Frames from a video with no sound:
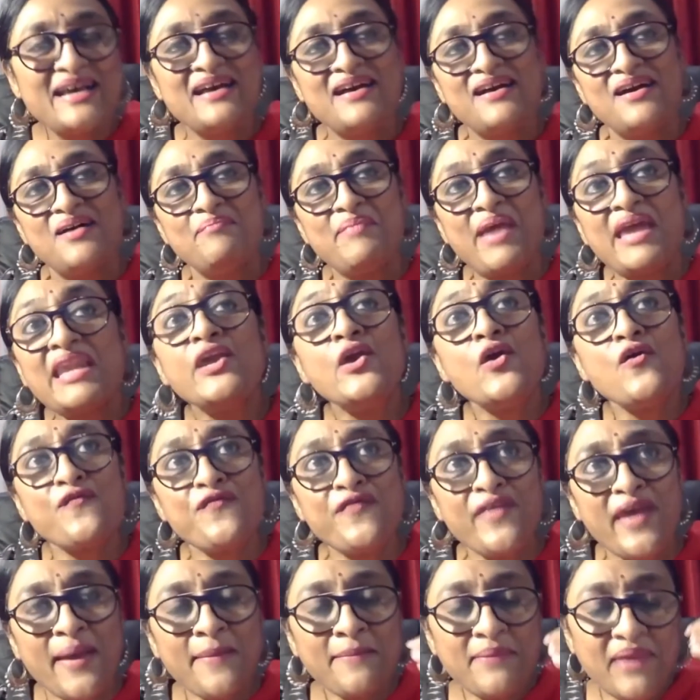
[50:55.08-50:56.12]
many of
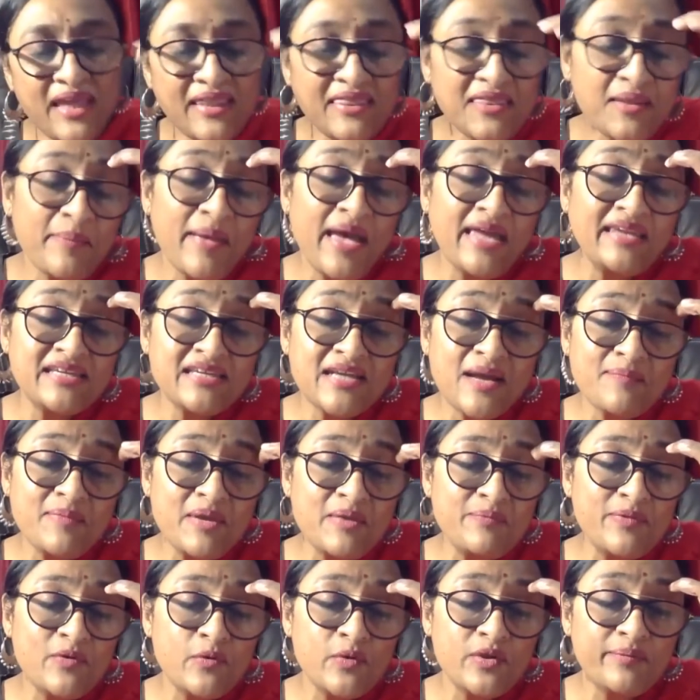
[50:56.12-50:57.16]
them in the Banyan are
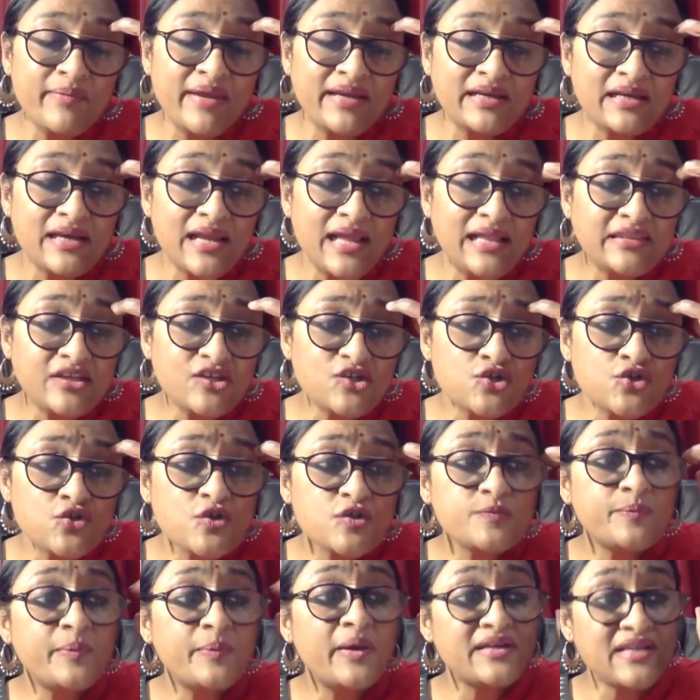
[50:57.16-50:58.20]
people with mental health
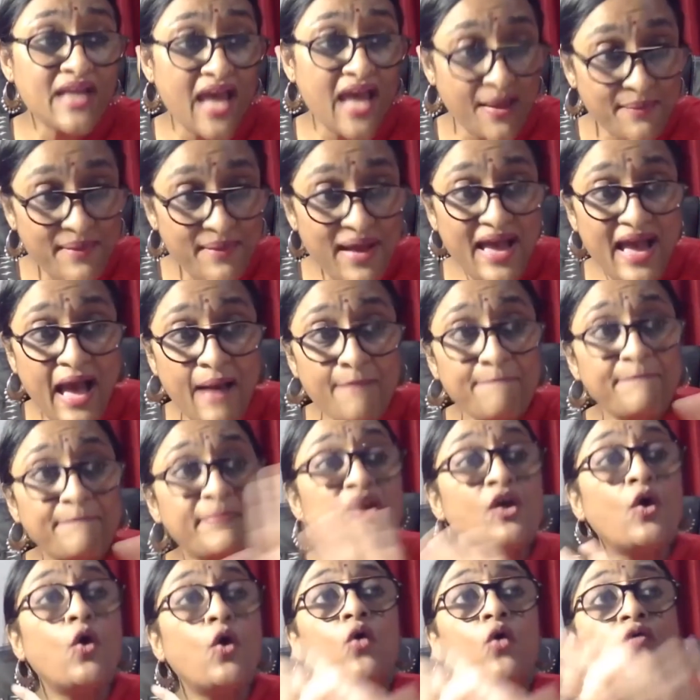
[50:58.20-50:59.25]
issues. But am I happy
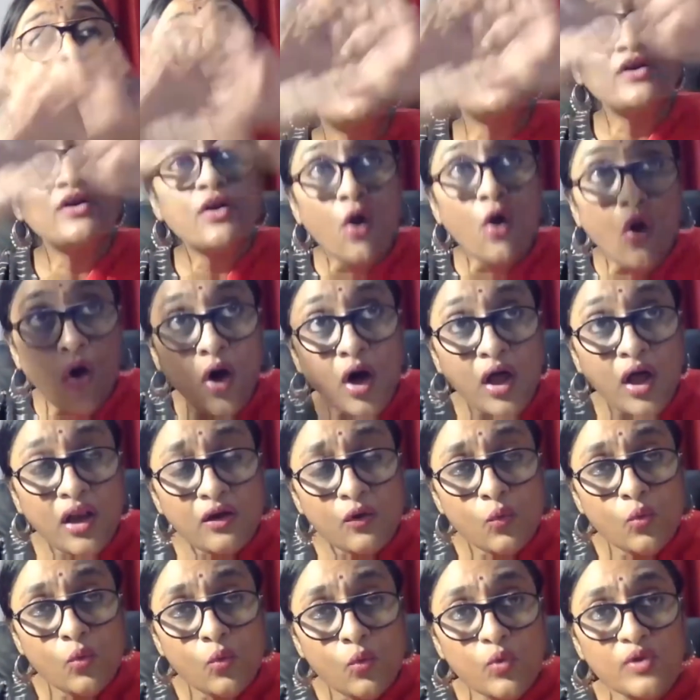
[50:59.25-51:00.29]
overall with the
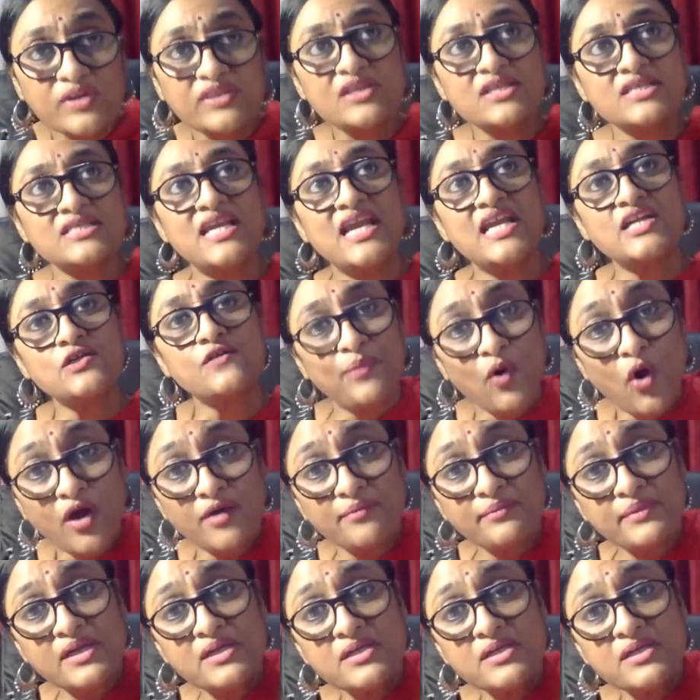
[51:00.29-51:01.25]
state of employment